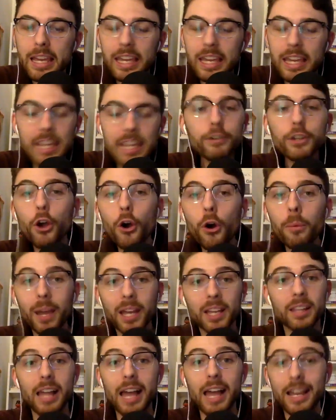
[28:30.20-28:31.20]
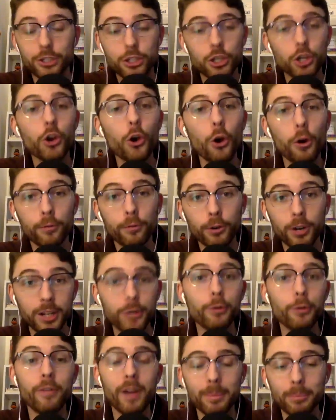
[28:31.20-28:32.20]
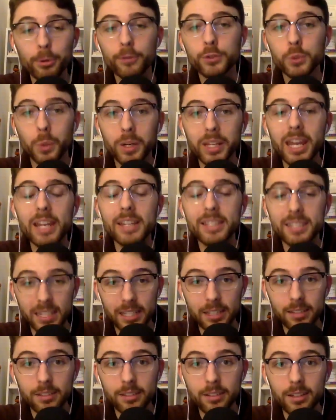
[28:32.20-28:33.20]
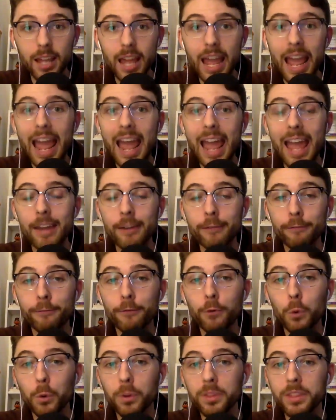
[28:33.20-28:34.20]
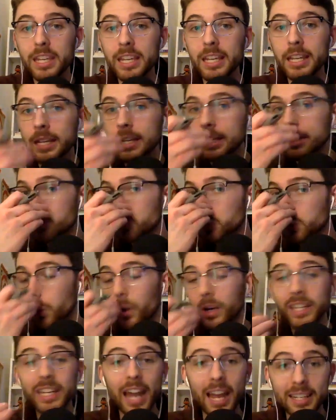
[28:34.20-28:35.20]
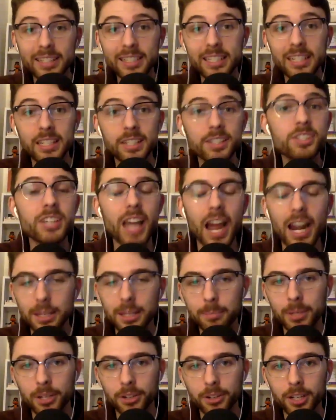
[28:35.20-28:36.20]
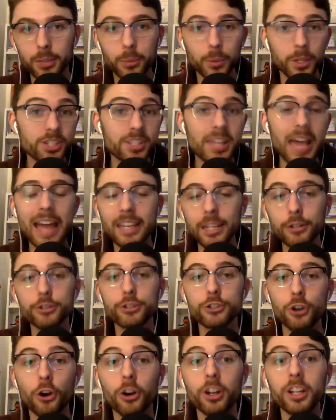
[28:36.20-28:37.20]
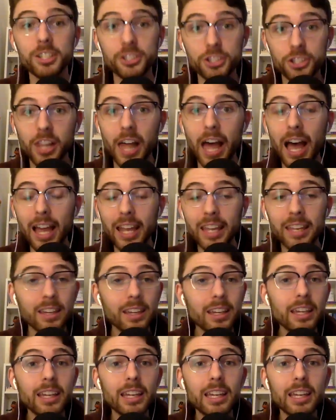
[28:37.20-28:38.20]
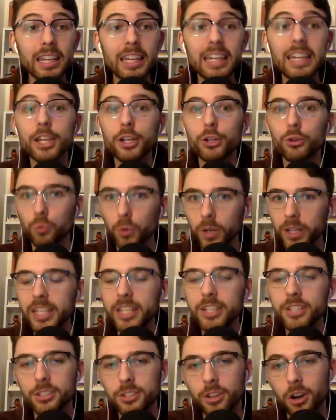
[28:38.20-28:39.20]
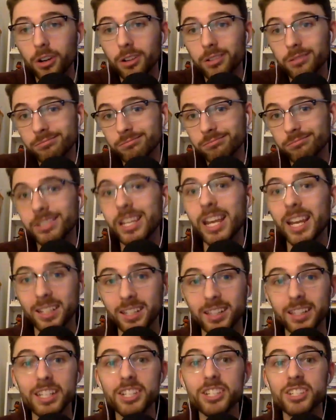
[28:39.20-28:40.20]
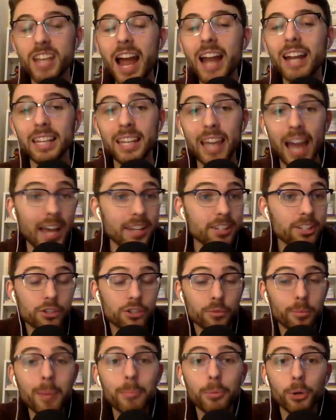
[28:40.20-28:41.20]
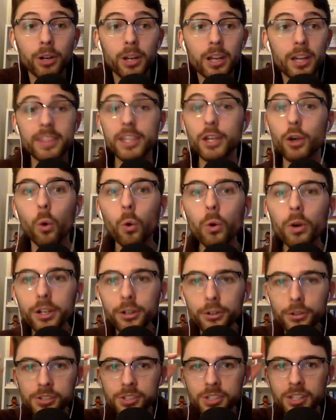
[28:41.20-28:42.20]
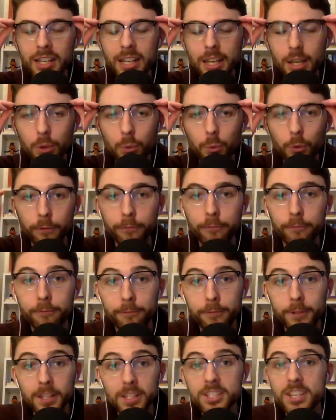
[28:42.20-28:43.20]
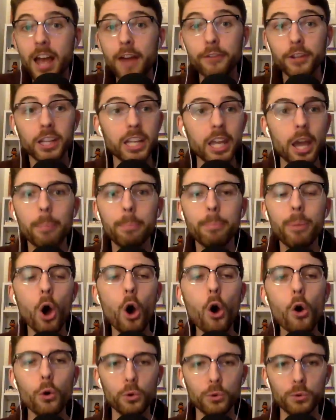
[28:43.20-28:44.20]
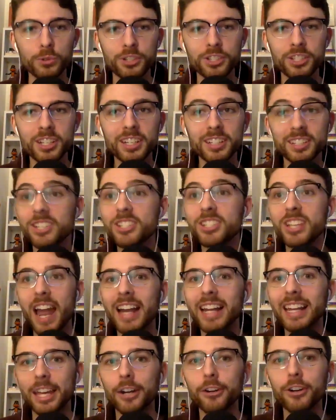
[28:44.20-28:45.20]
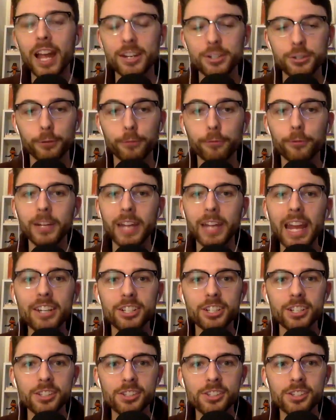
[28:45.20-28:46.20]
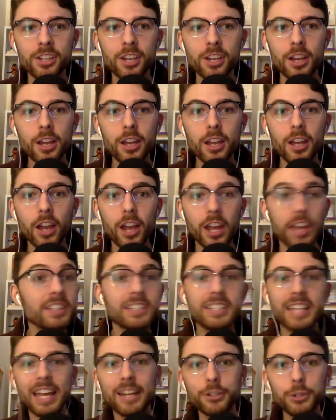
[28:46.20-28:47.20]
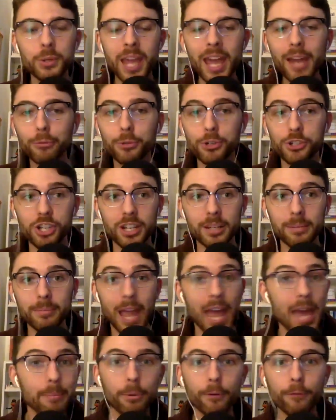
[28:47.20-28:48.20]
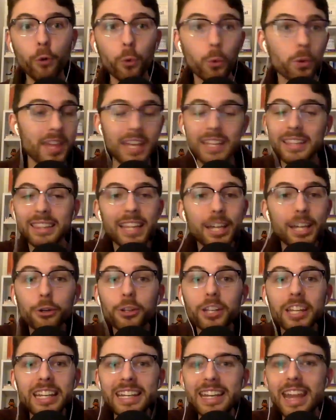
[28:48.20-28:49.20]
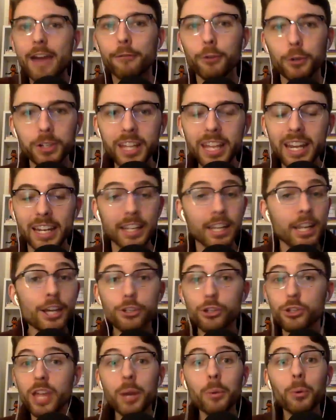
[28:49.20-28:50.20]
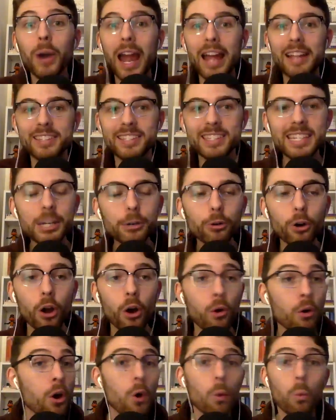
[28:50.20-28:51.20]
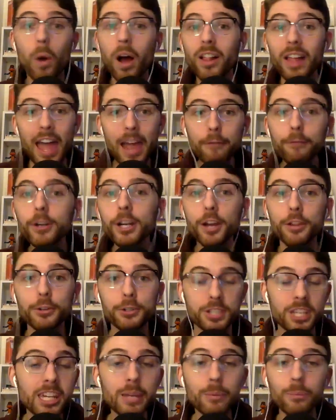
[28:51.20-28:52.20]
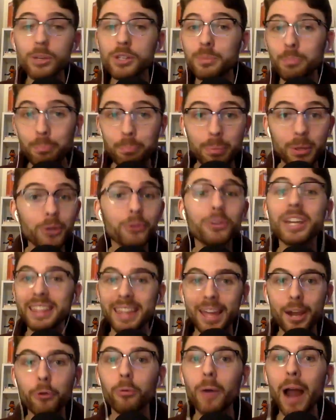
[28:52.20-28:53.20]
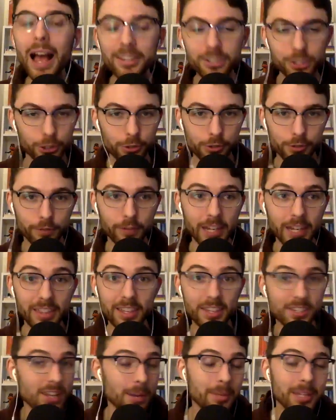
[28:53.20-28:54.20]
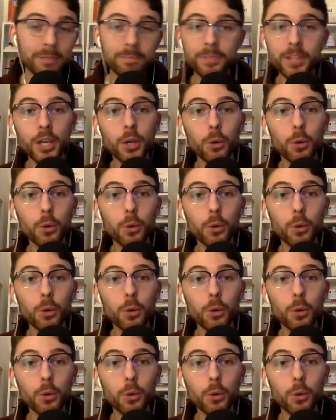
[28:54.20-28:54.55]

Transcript: even though Mike Elias took over in November of 2018 and for the 2019 signing period, which that year started in July, he could really start technically signing guys. Because remember, the Orioles were philosophically opposed to signing international free agents in the Dan Duquette regime. And before, they literally never did it. So they were at zero while every other team was building their rosters via this. I mean,